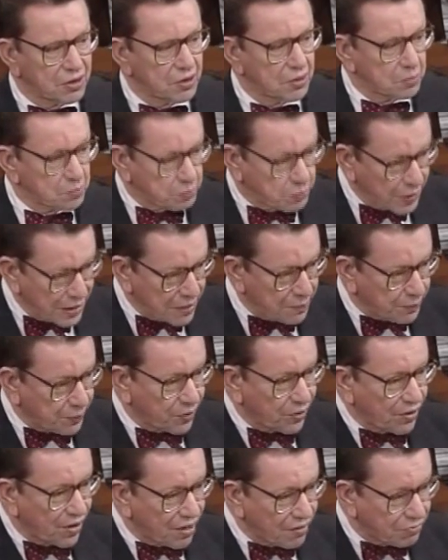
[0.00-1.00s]

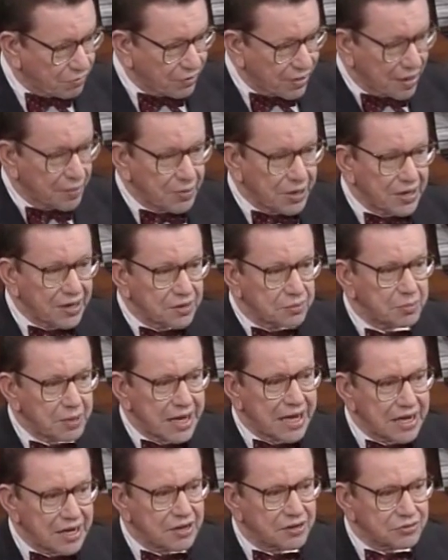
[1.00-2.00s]
People of limited
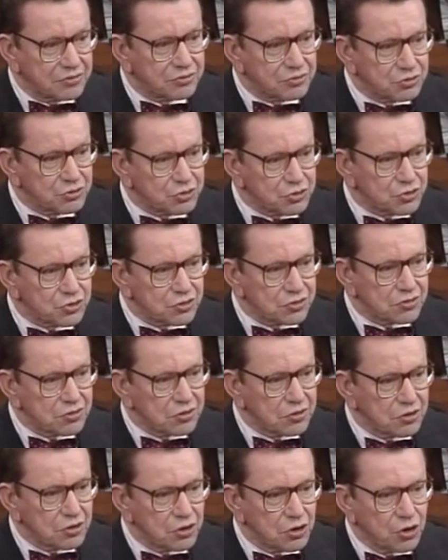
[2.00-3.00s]
means.
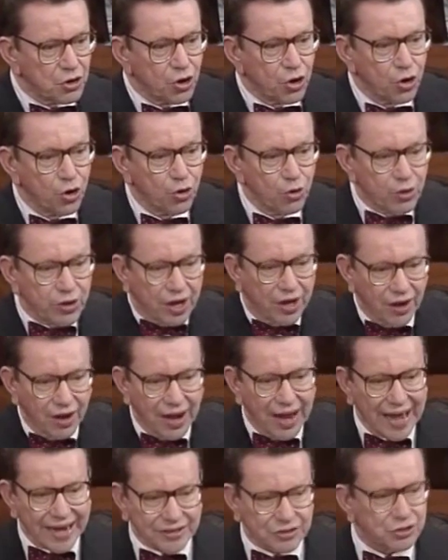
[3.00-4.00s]
Who
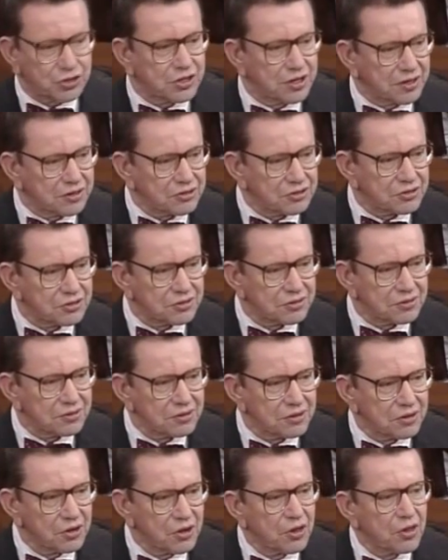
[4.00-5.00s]
collects it?
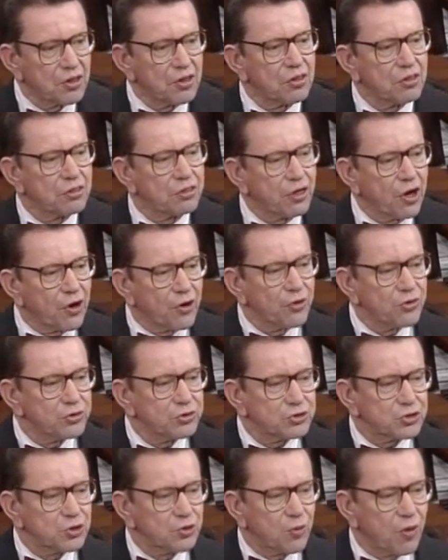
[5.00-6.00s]
Those
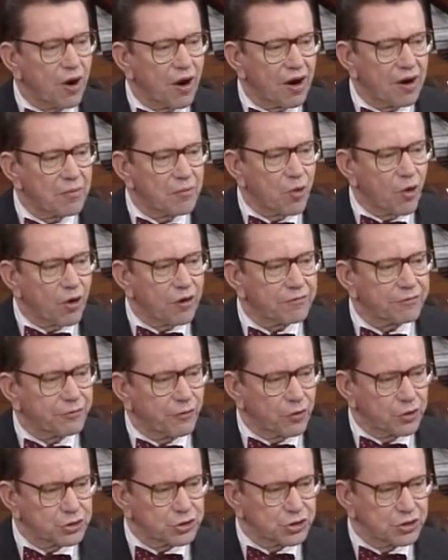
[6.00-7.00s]
who are more
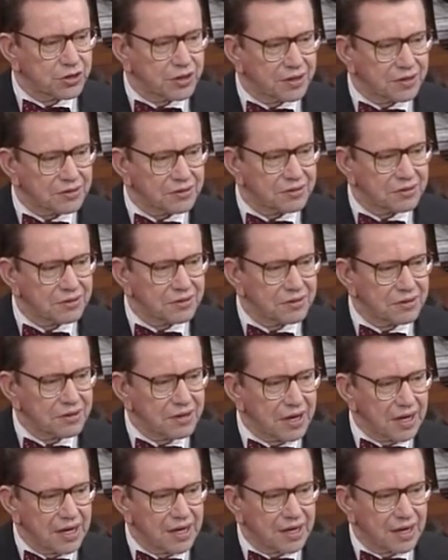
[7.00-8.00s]
fortunate
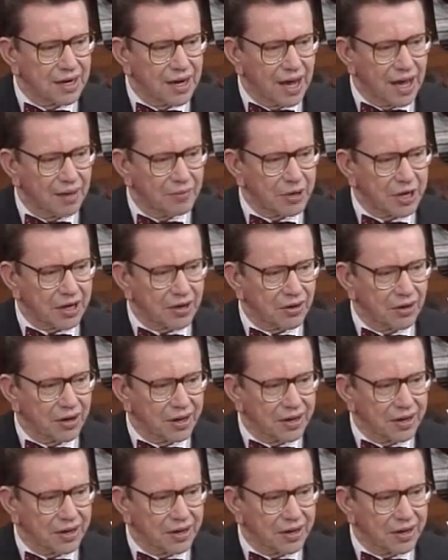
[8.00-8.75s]
economically.